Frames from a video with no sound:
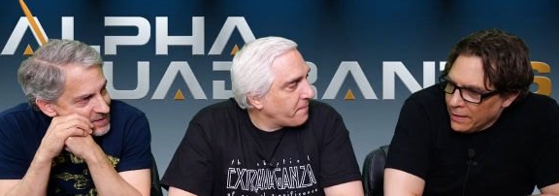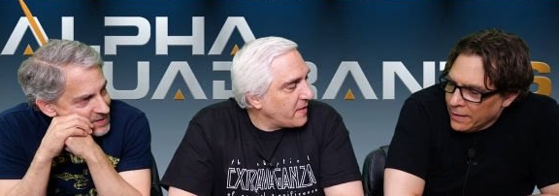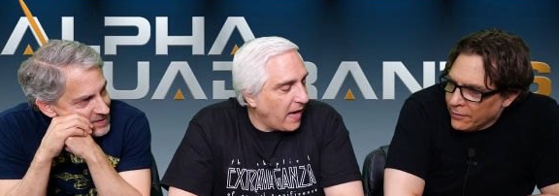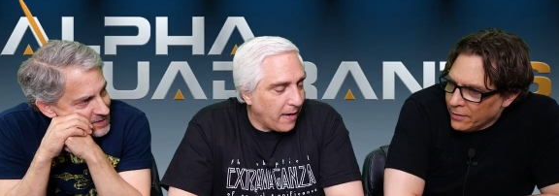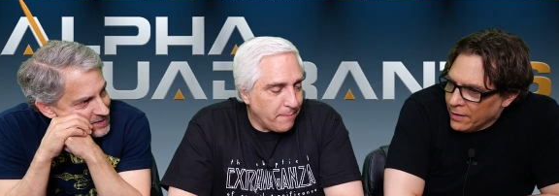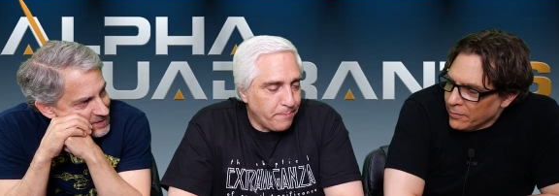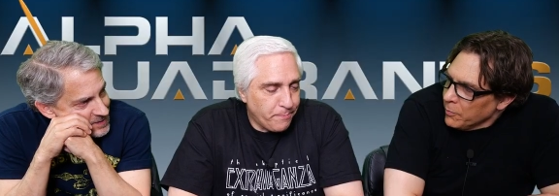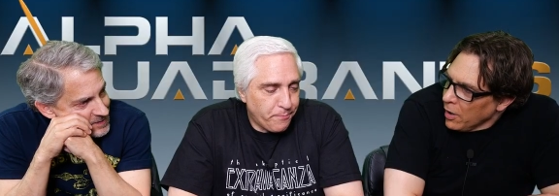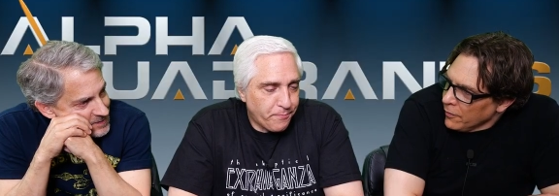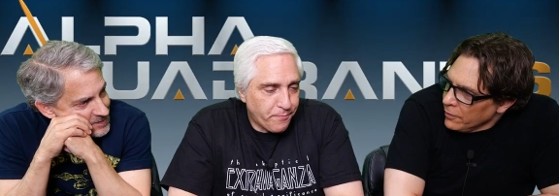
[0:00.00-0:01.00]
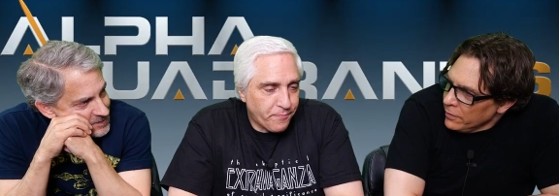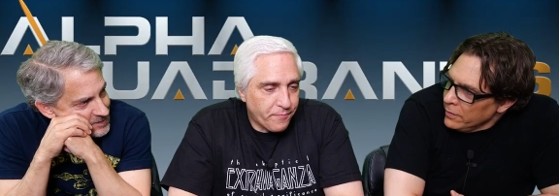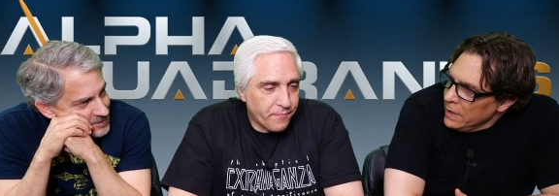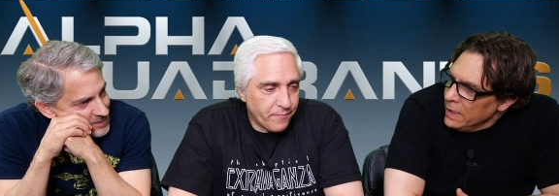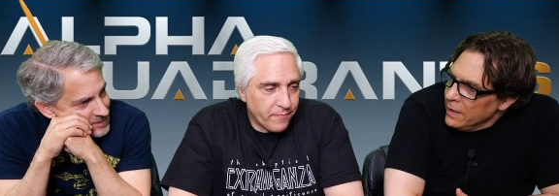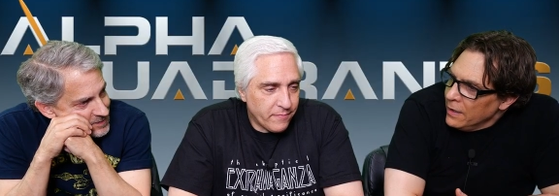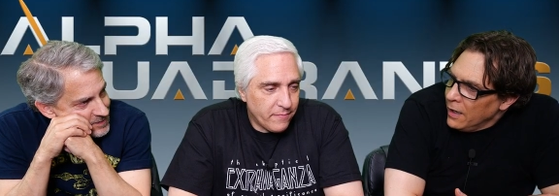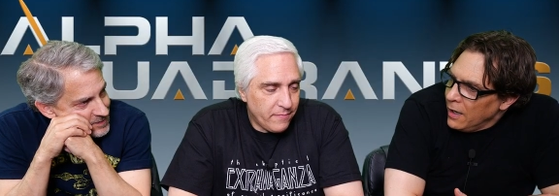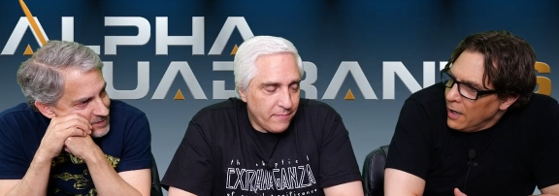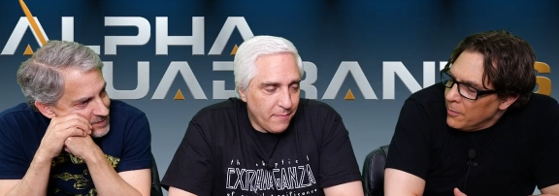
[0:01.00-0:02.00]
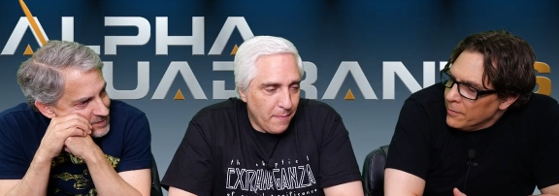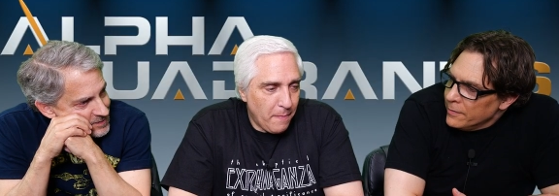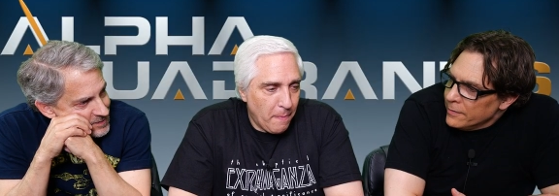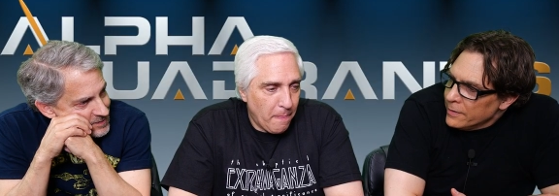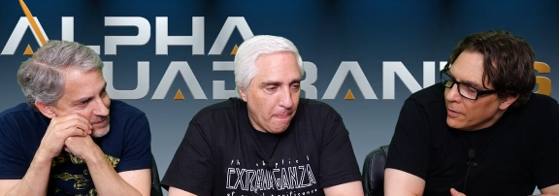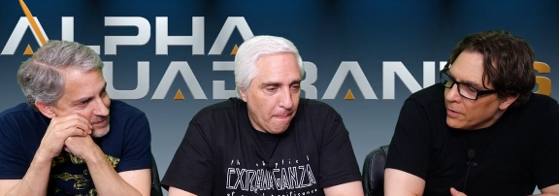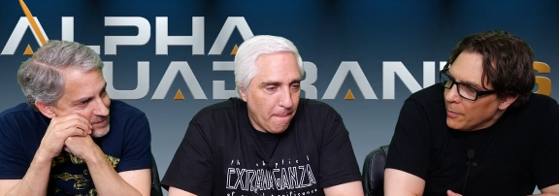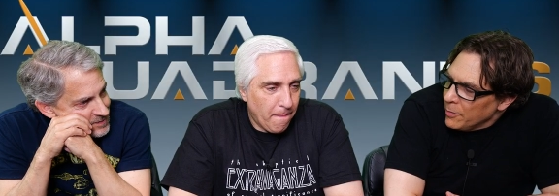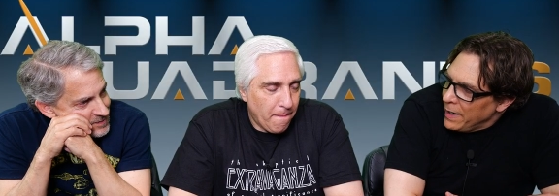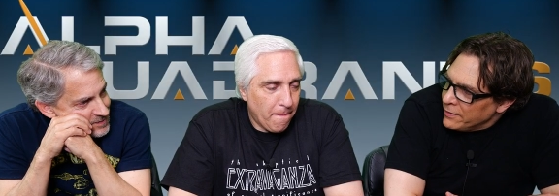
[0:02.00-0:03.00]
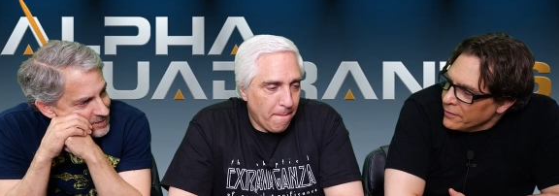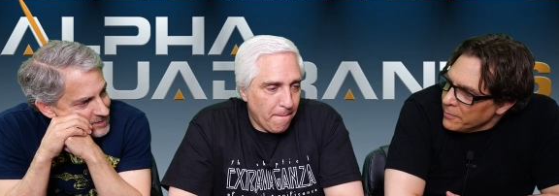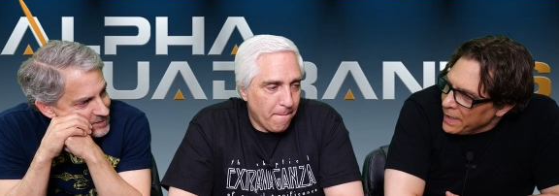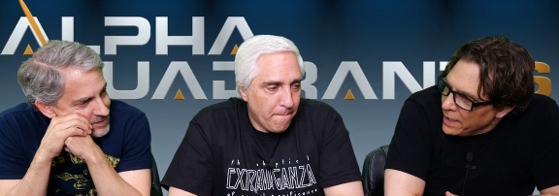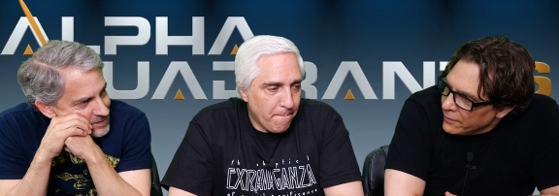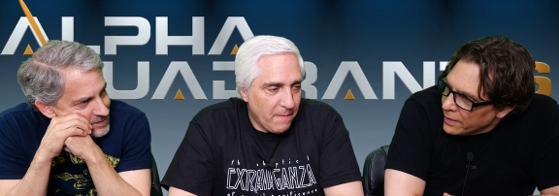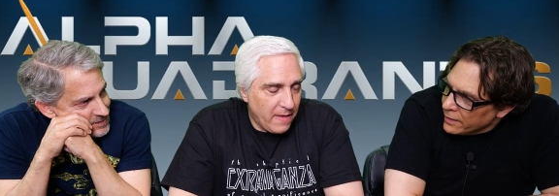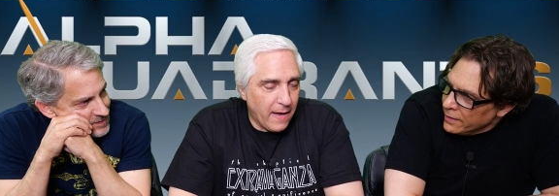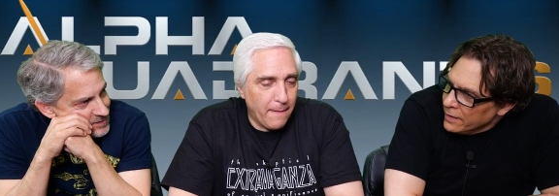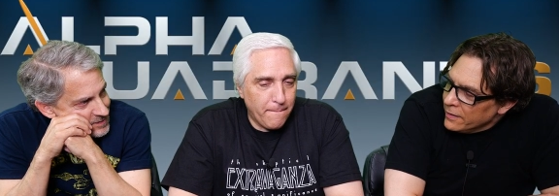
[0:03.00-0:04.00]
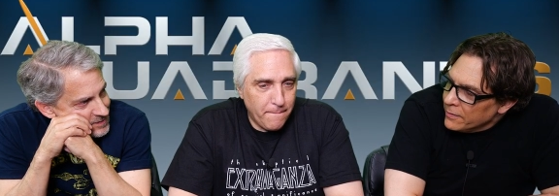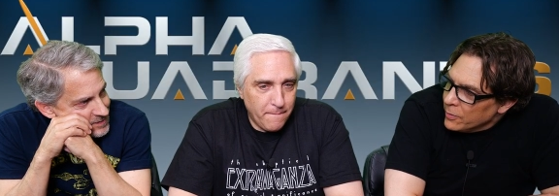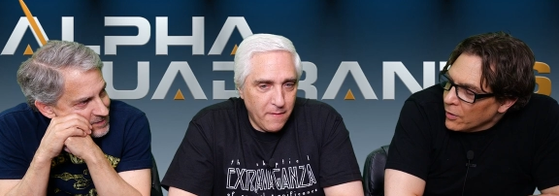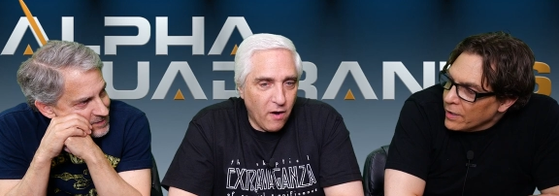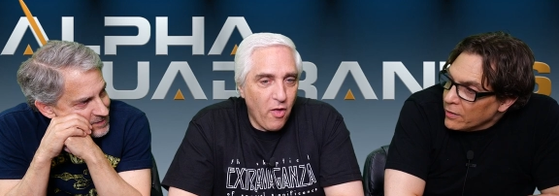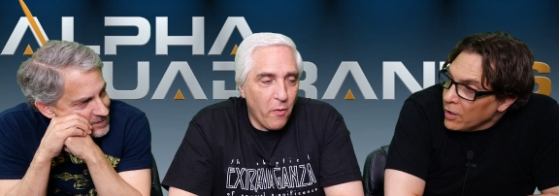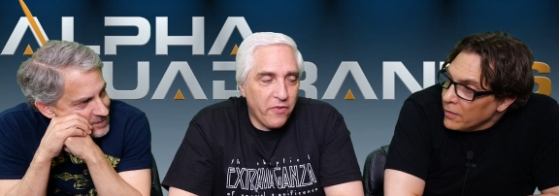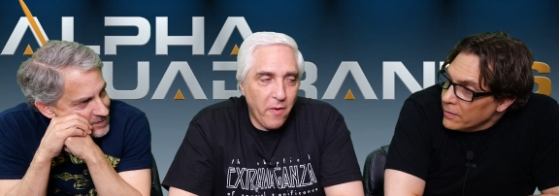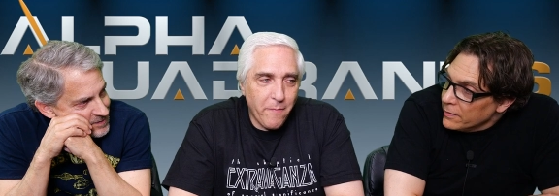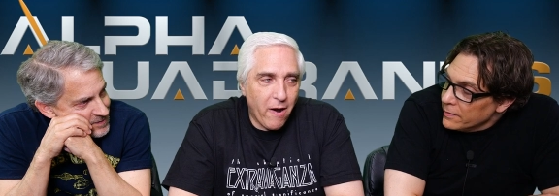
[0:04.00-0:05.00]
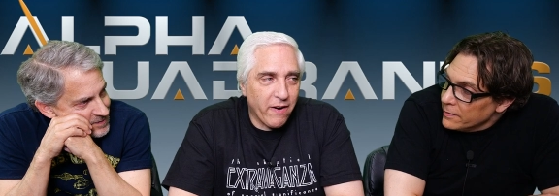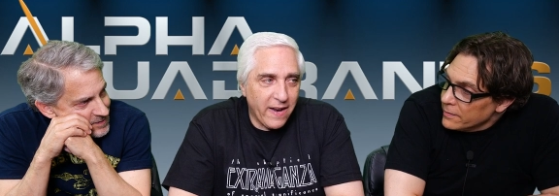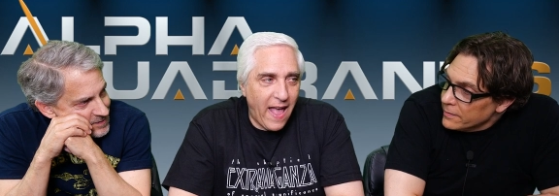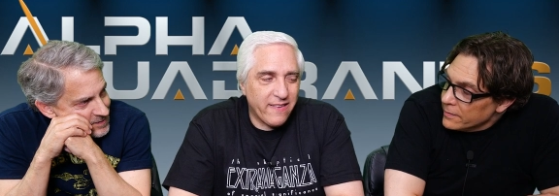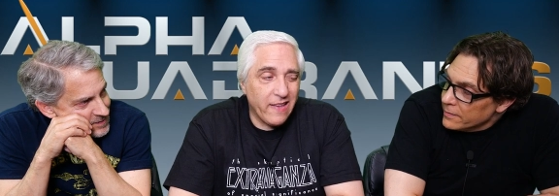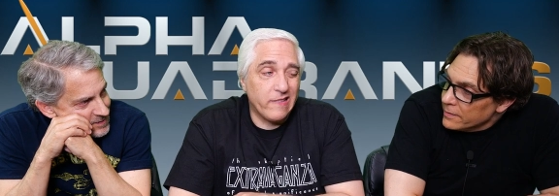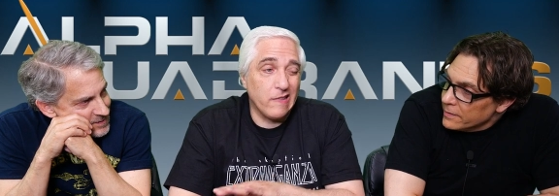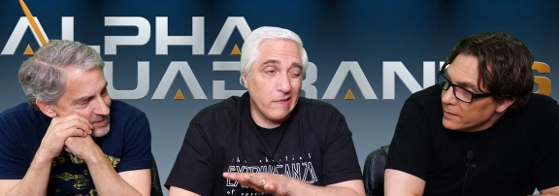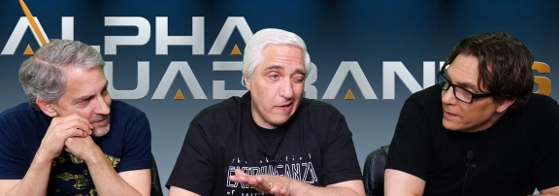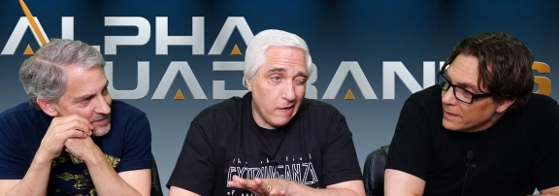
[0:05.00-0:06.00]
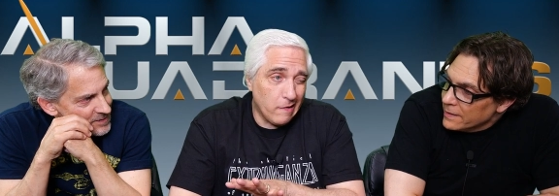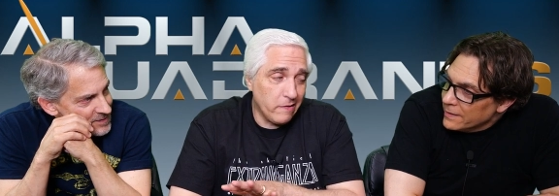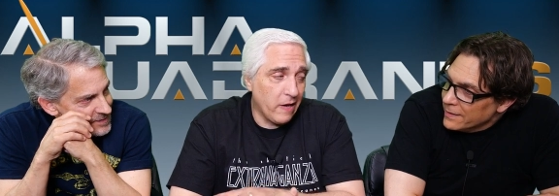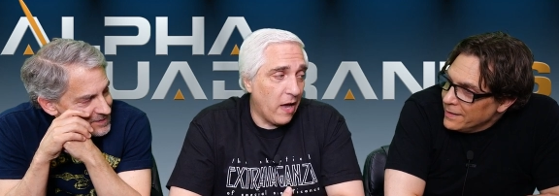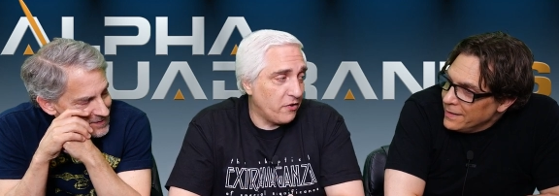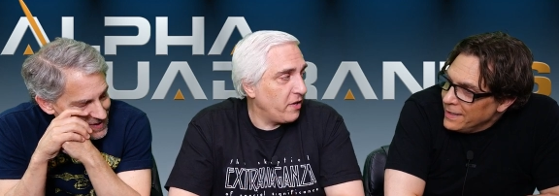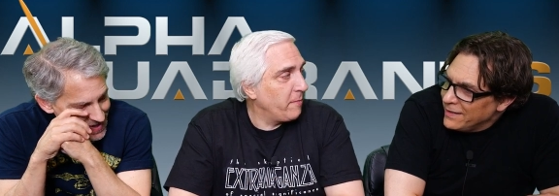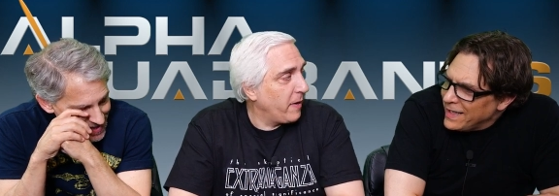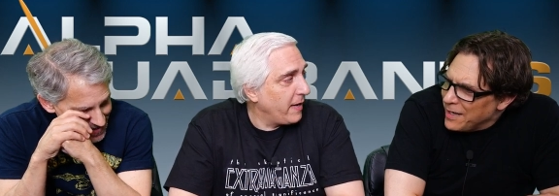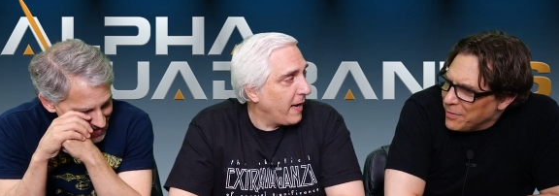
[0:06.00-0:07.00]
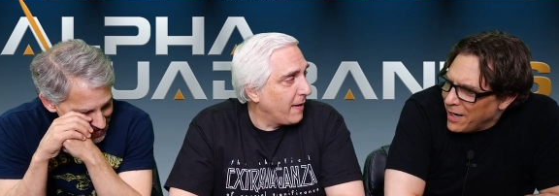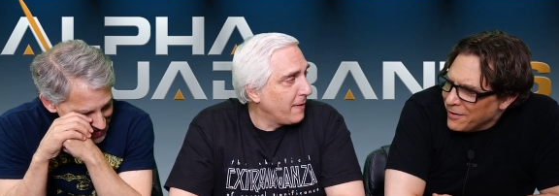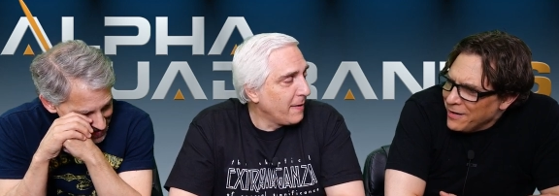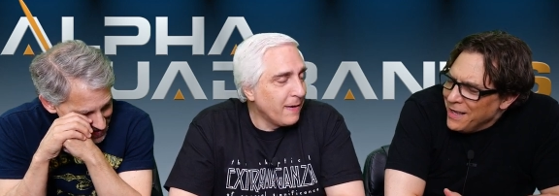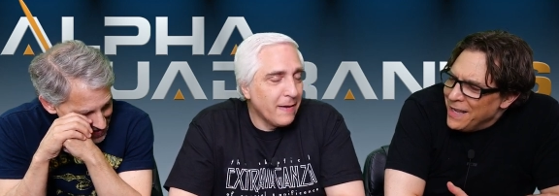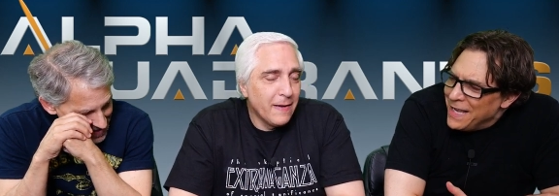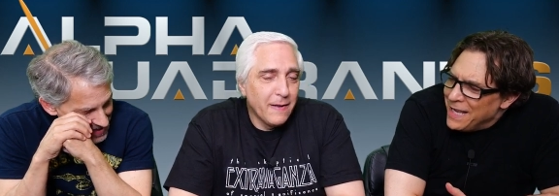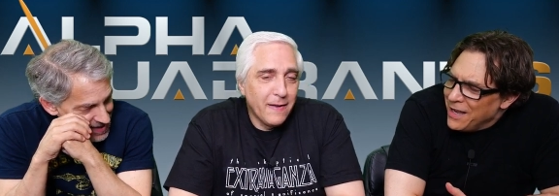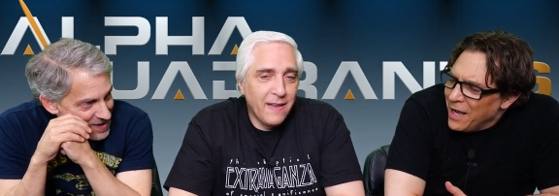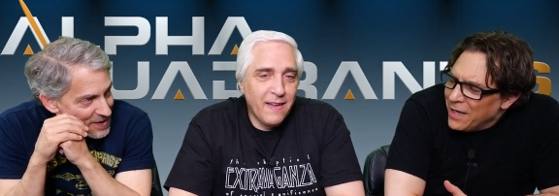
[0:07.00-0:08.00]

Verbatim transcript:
Speaker 1: It's, yeah. it's Marvel um, you know, Cumberbatch is amazing. Yeah, we already although his American accent's
Speaker 2: a little dodgy. He's getting better.
Speaker 1: He, uh,